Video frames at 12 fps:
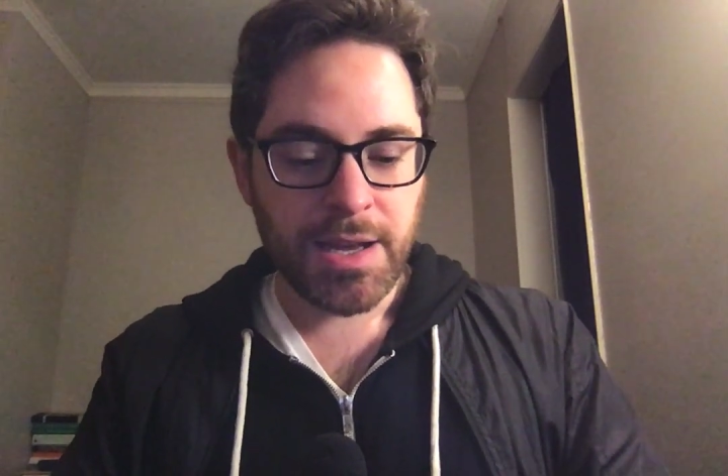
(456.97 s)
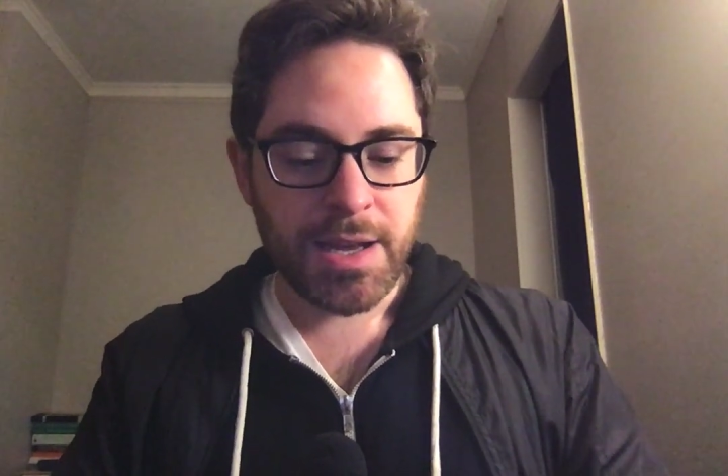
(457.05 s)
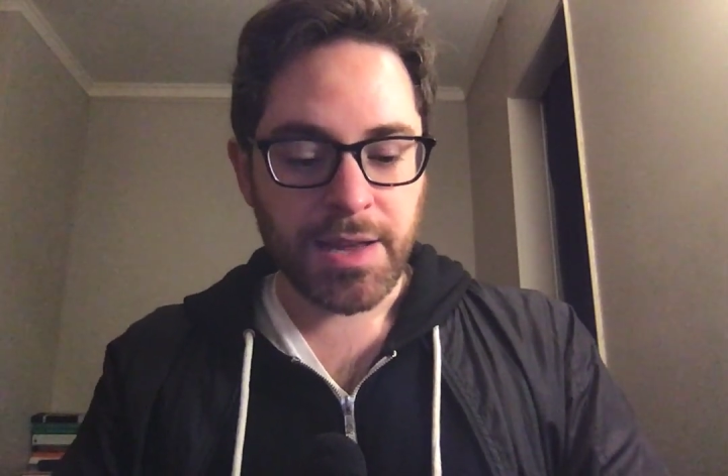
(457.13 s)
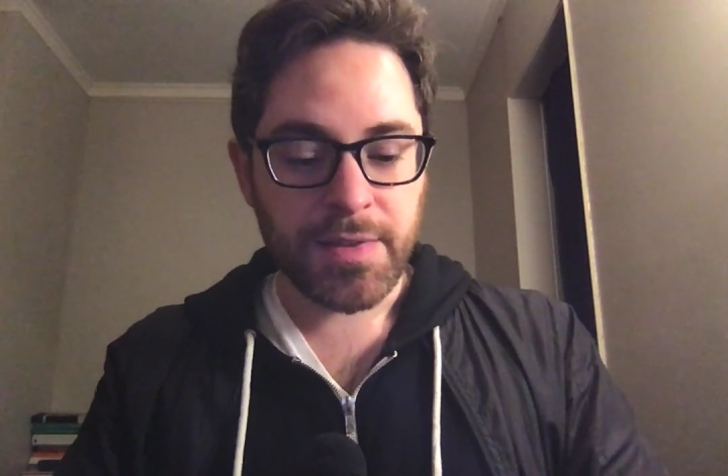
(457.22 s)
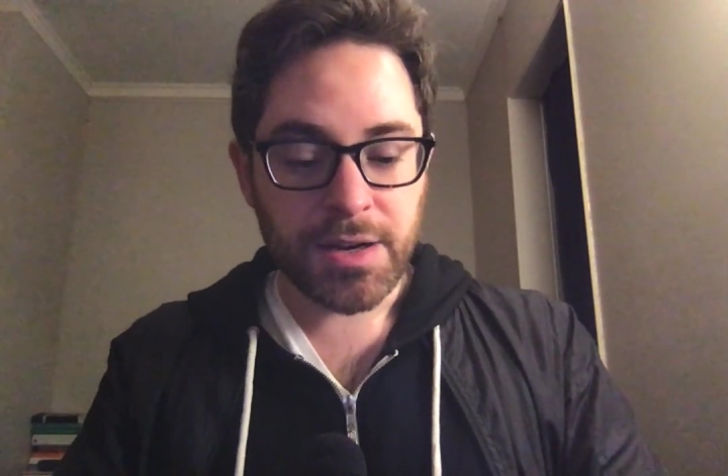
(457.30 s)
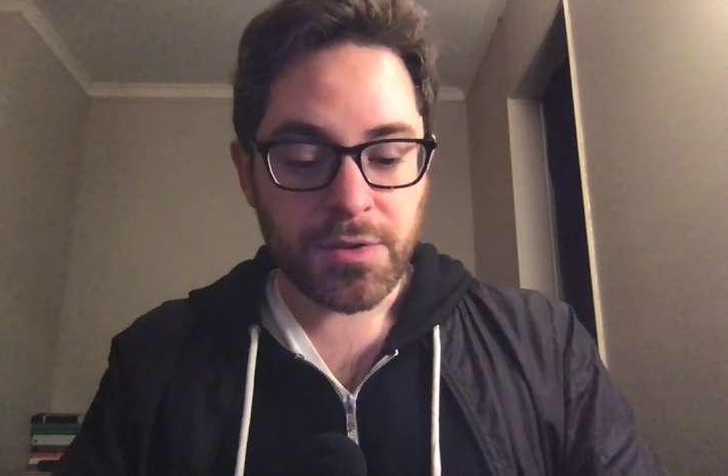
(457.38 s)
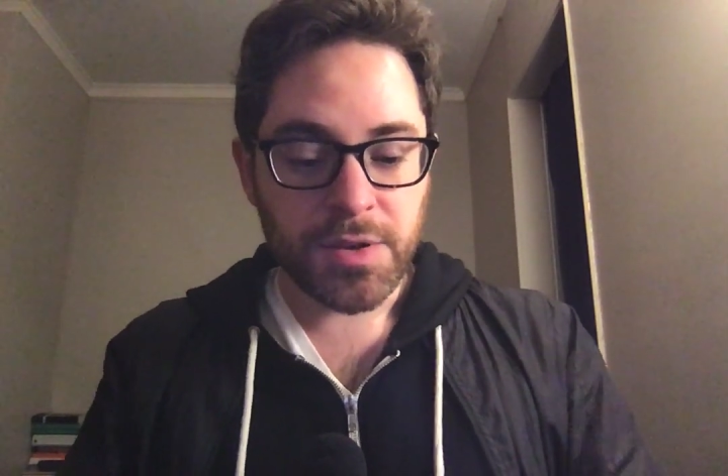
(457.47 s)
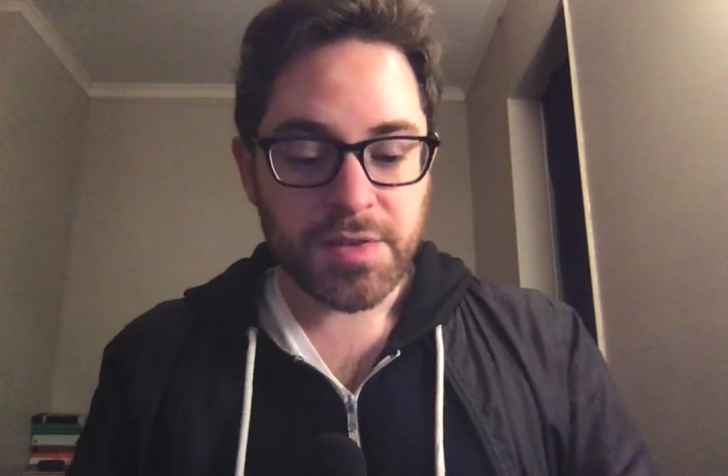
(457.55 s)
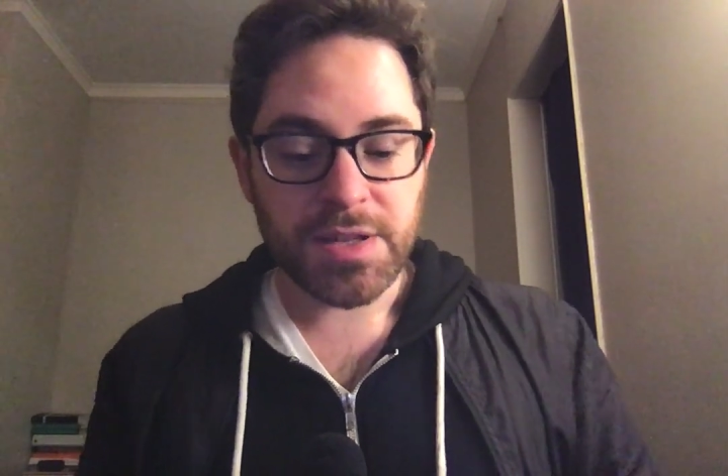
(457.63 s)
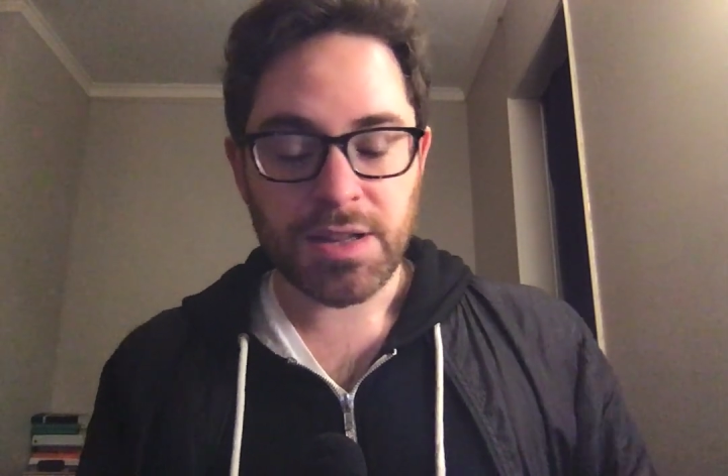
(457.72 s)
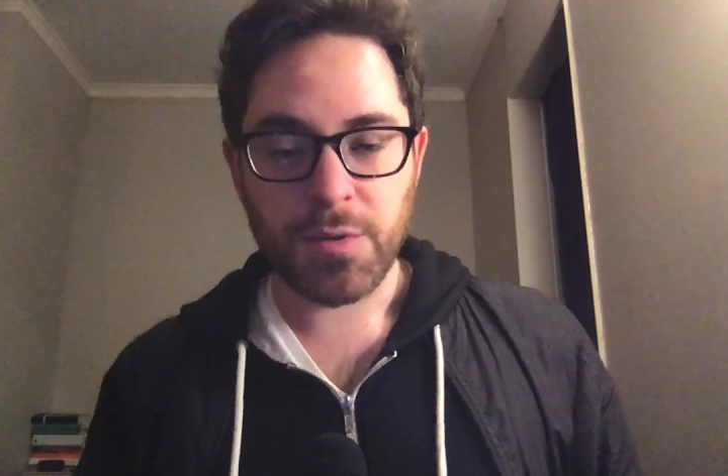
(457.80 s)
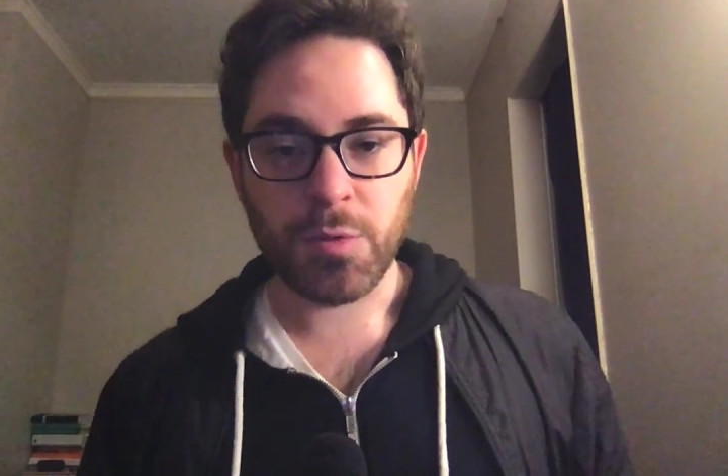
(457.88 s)
And then
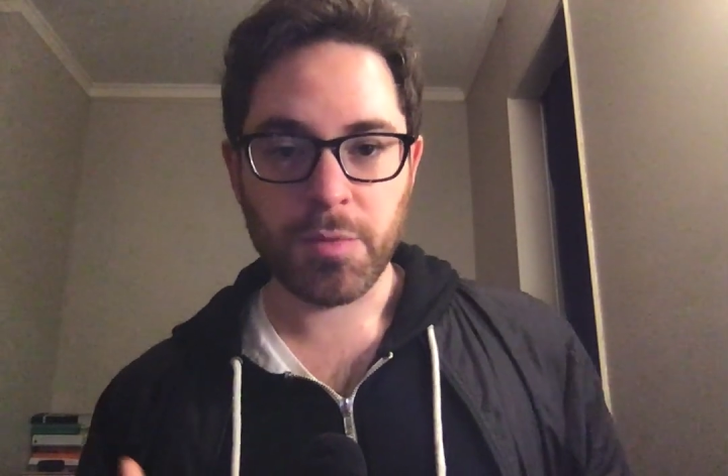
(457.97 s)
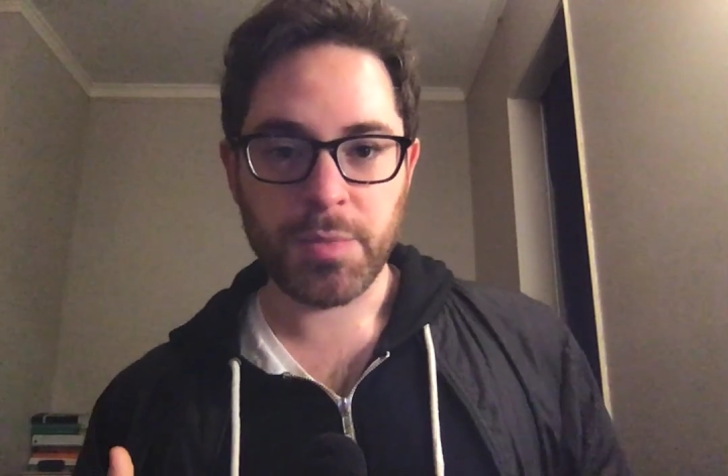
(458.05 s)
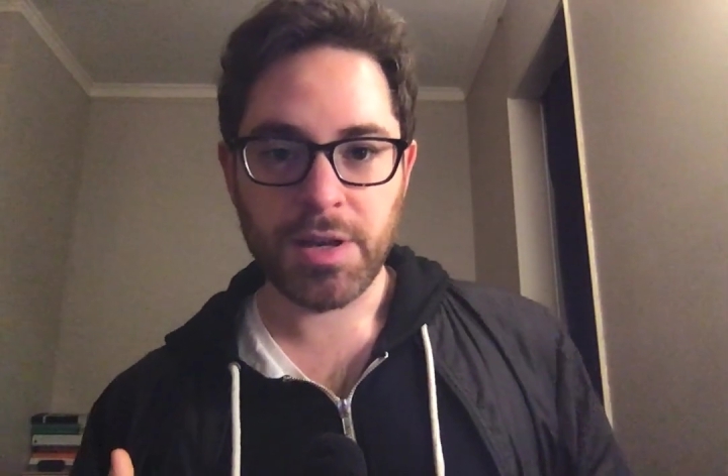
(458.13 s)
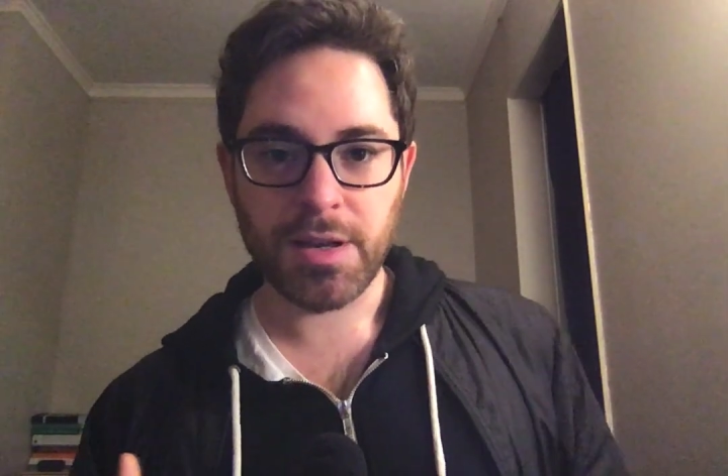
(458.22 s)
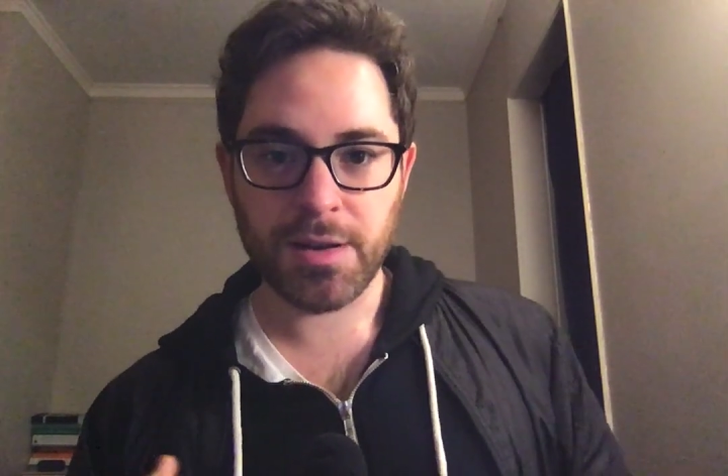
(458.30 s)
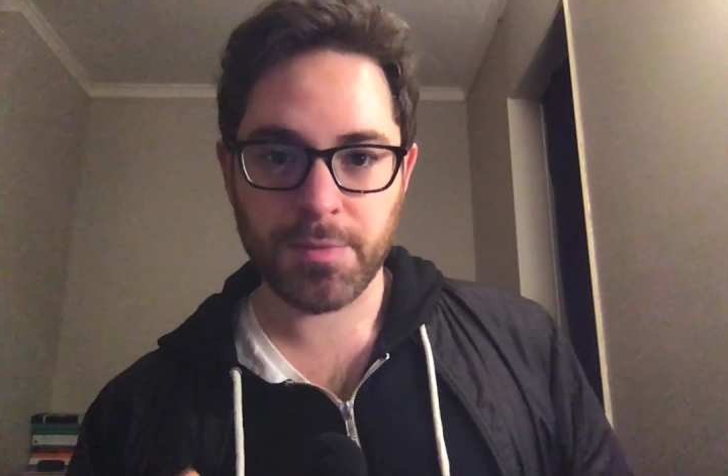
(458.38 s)
increasingly, we'll be in a